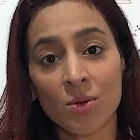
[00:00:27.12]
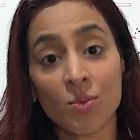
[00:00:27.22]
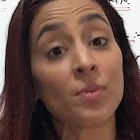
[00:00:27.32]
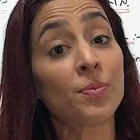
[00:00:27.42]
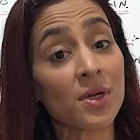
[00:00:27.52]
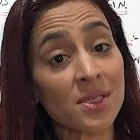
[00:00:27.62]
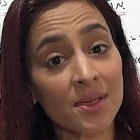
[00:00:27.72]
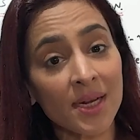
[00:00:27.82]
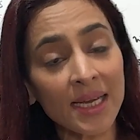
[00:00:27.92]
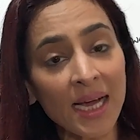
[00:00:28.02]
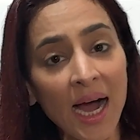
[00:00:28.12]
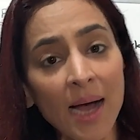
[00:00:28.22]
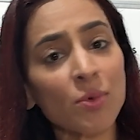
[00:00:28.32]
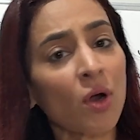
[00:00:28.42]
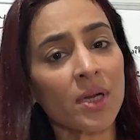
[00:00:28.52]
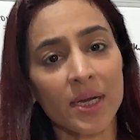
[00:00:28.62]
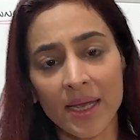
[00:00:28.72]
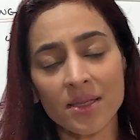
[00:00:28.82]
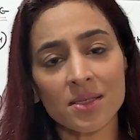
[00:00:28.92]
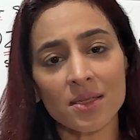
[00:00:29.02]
Well, personally, I'm not against